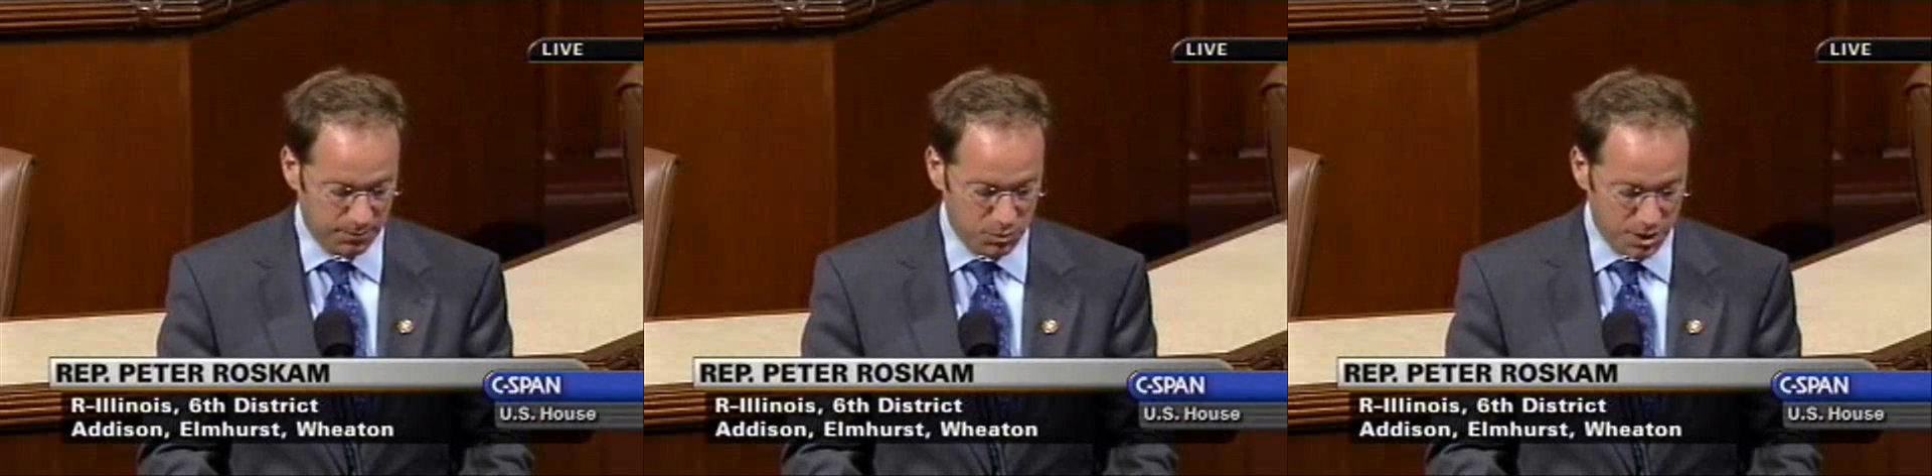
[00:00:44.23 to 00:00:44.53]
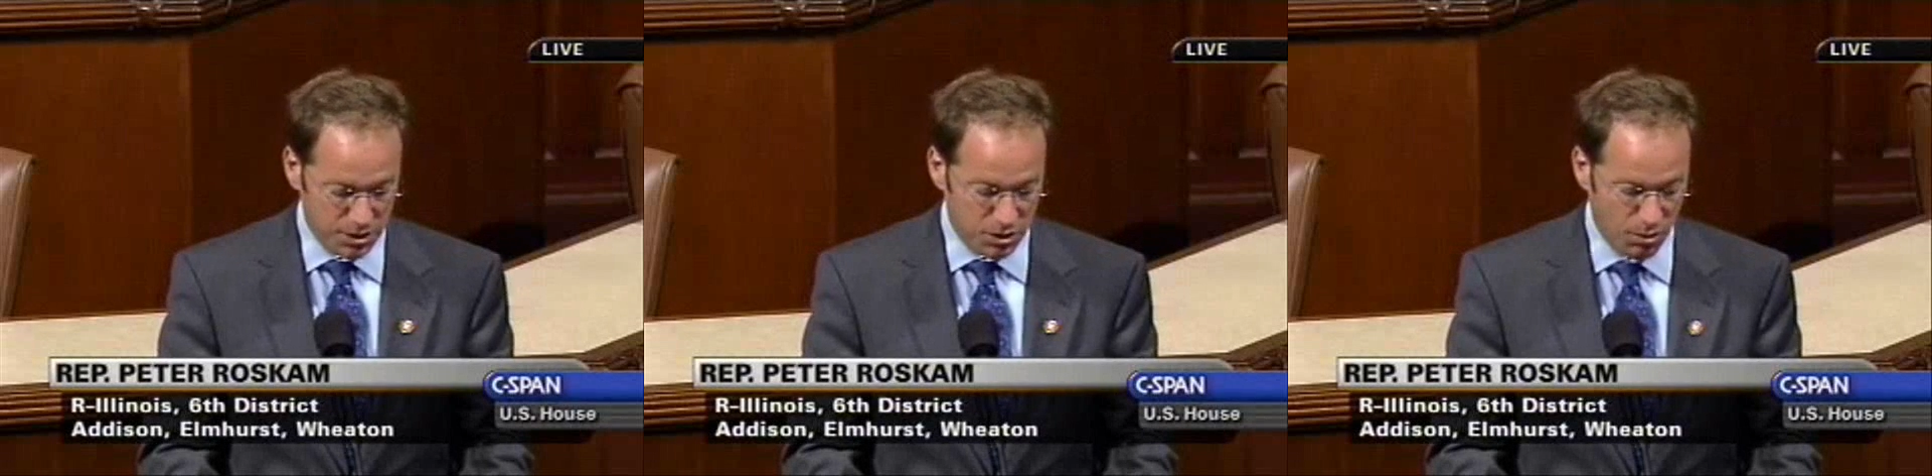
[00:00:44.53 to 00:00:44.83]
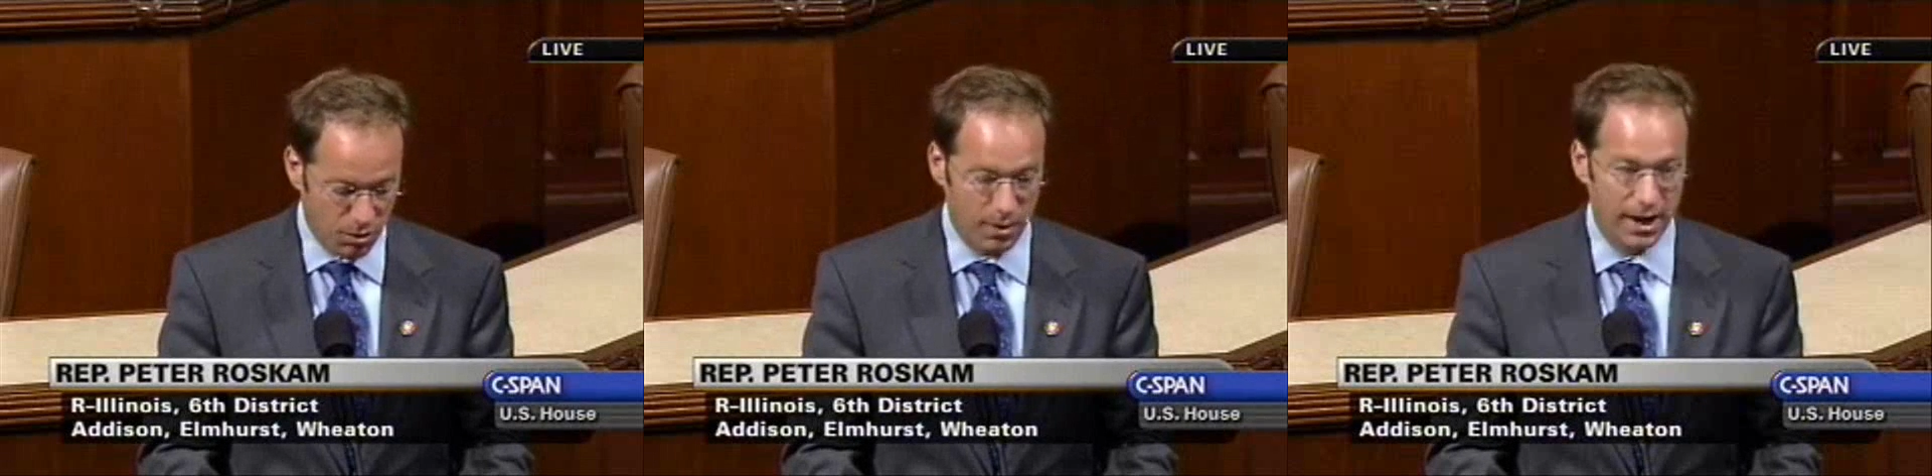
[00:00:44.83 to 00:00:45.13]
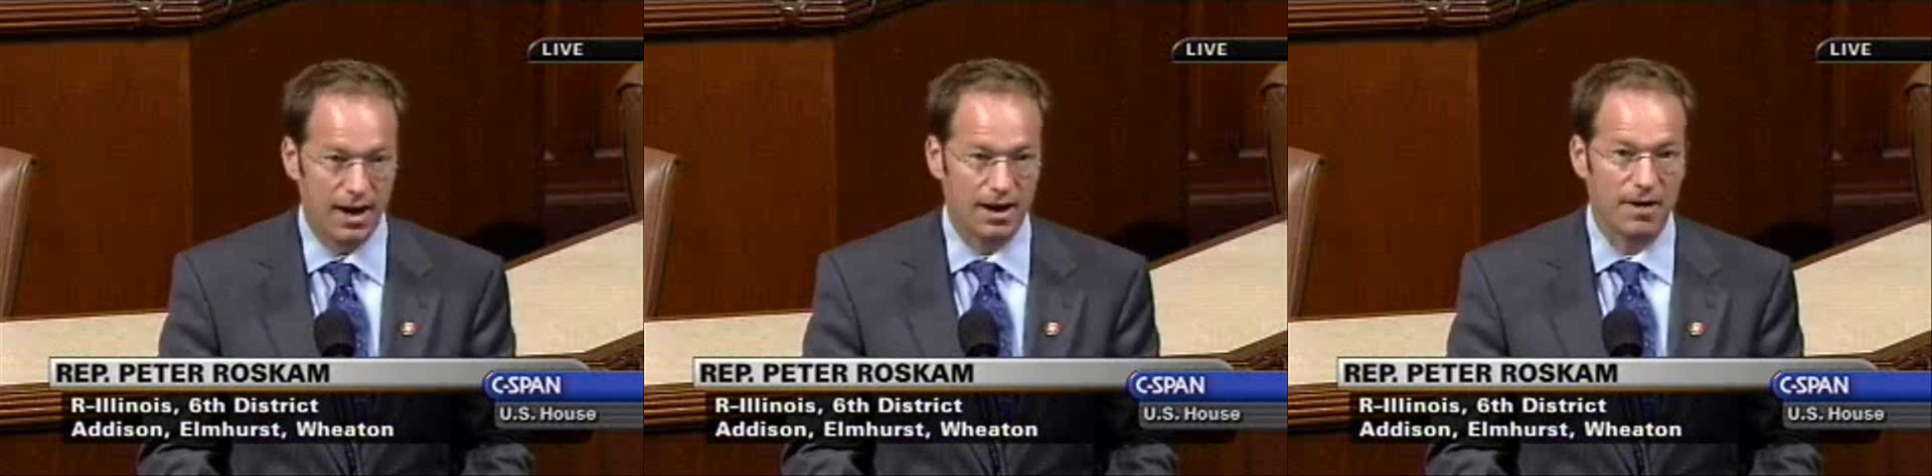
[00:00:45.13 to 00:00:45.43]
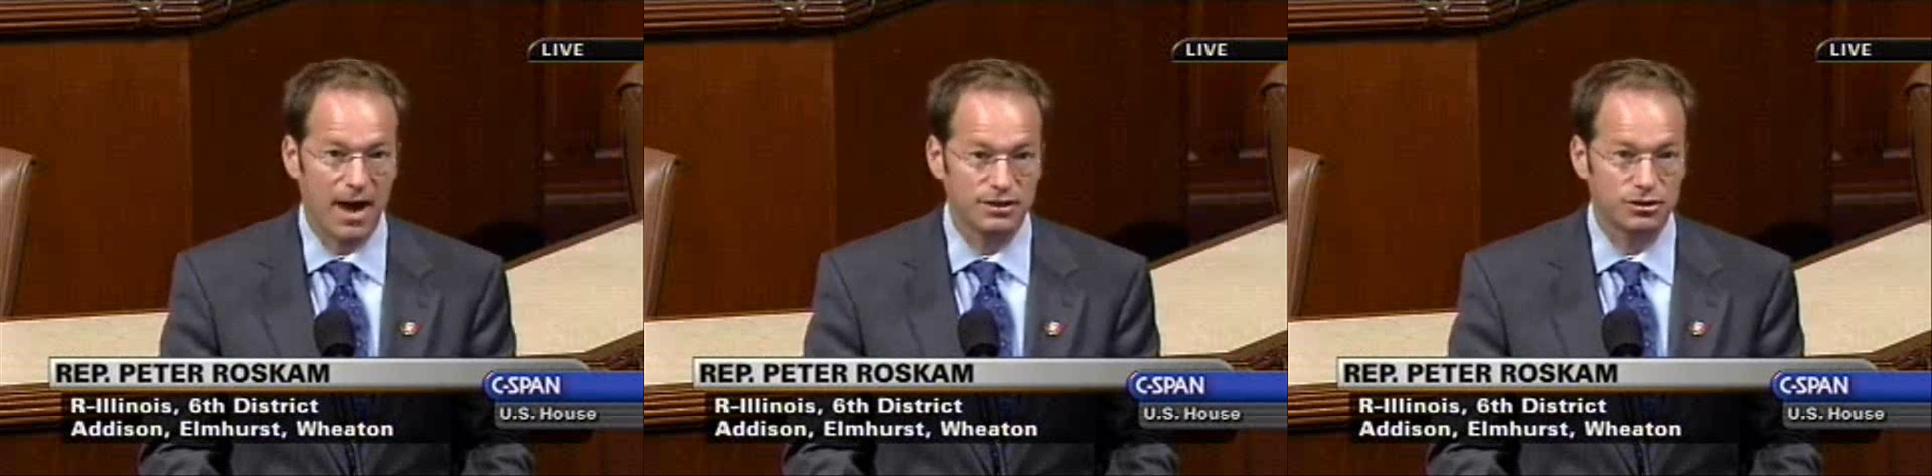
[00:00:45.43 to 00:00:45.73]
Marine Corps right out
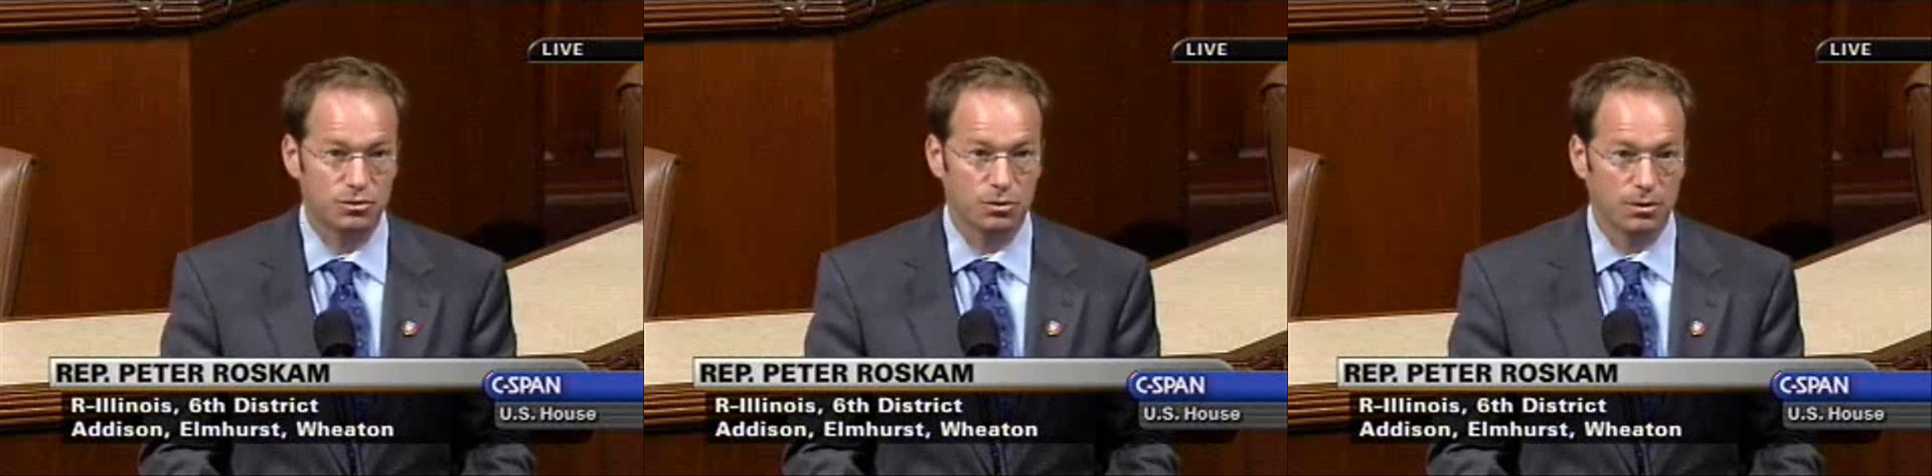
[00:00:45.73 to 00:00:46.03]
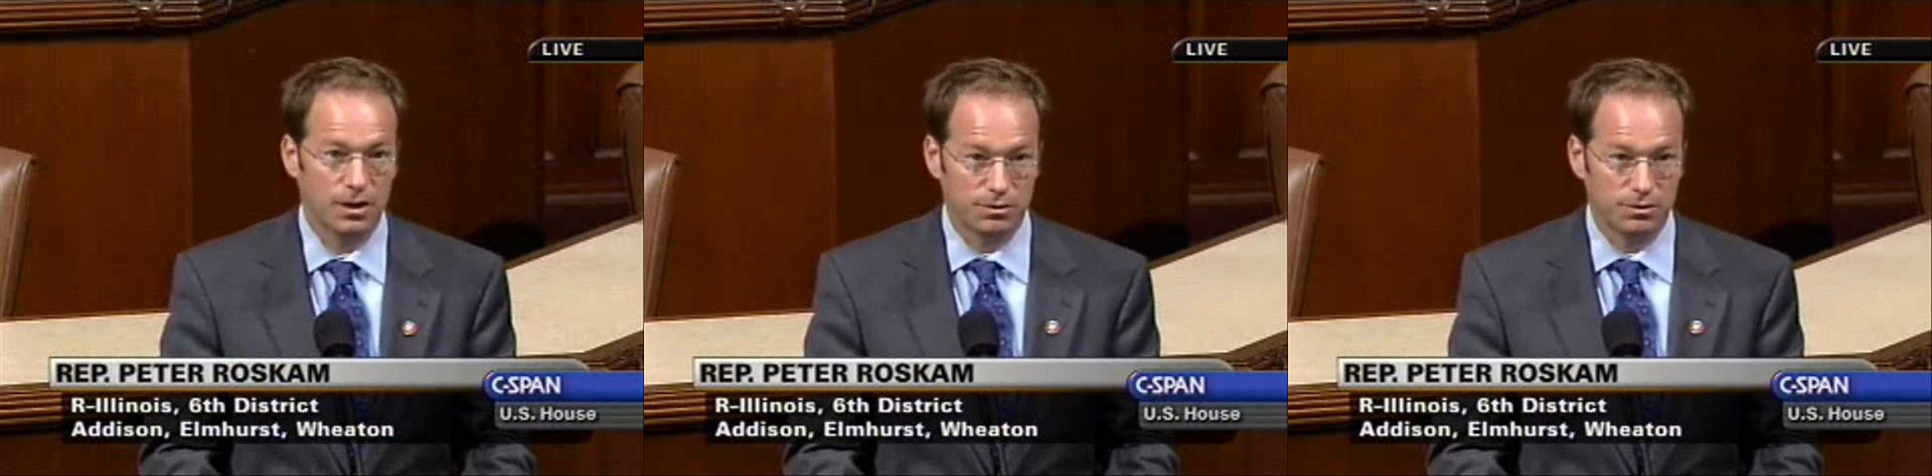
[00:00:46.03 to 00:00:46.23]
of high school